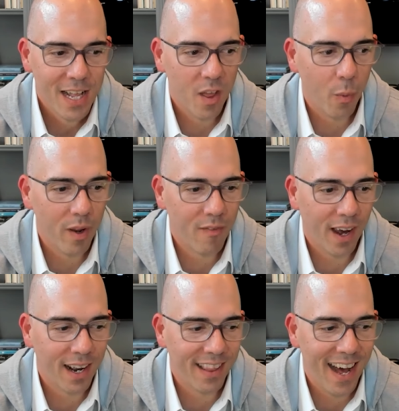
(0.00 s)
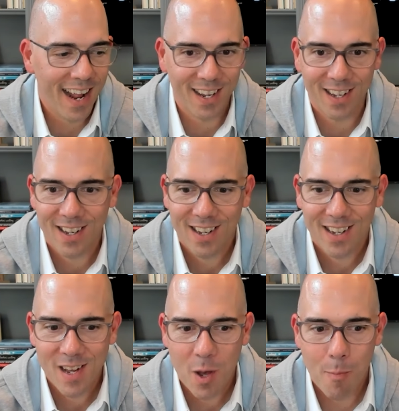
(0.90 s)
that we've got a lot of
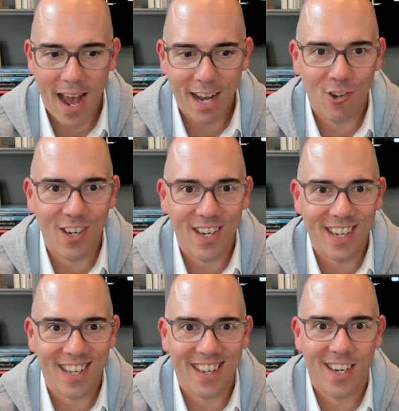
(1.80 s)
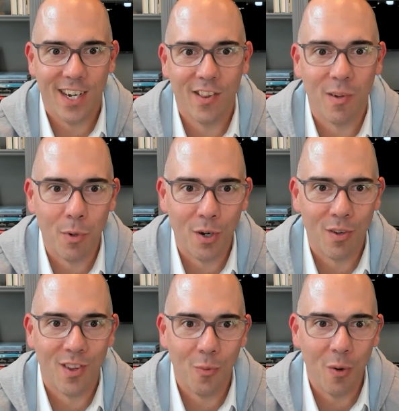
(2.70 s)
passionate customers
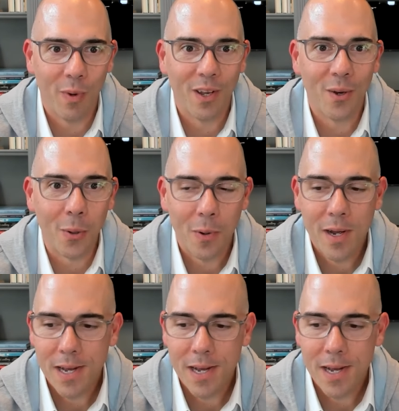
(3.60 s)
to what we do.